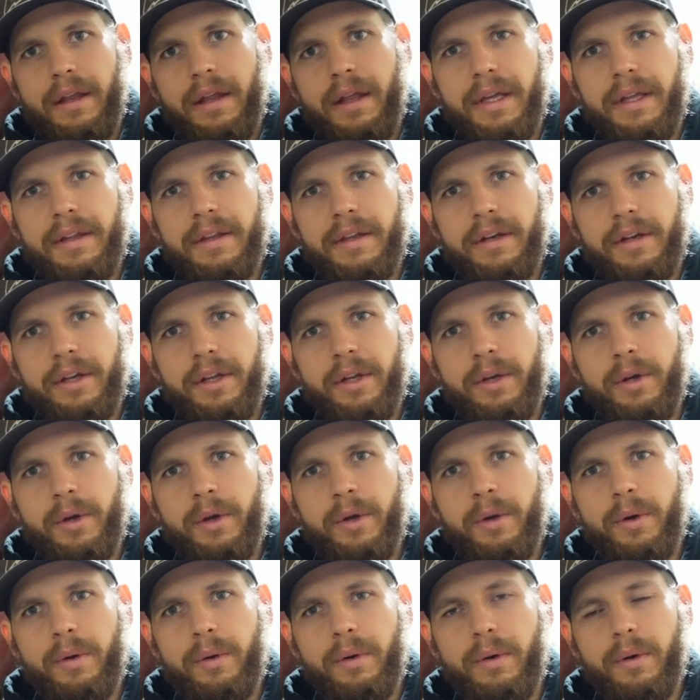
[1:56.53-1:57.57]
either
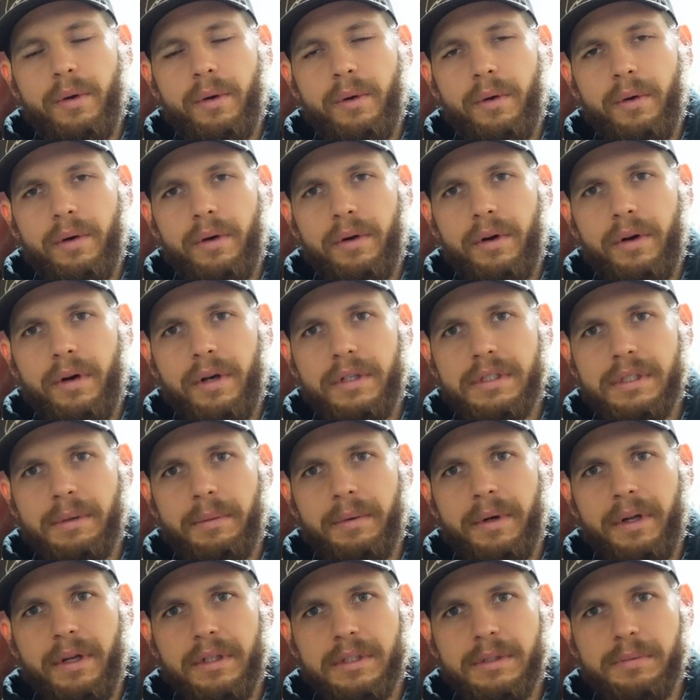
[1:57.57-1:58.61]
you or
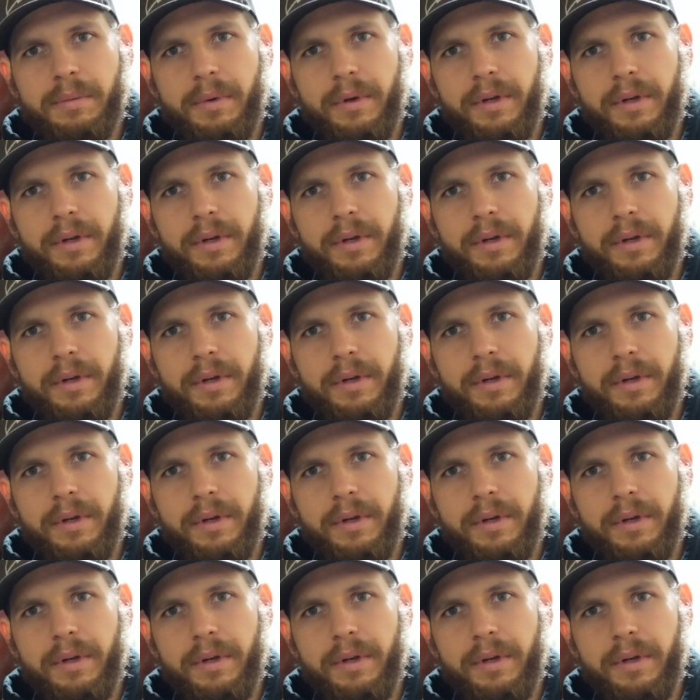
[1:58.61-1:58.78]
someone else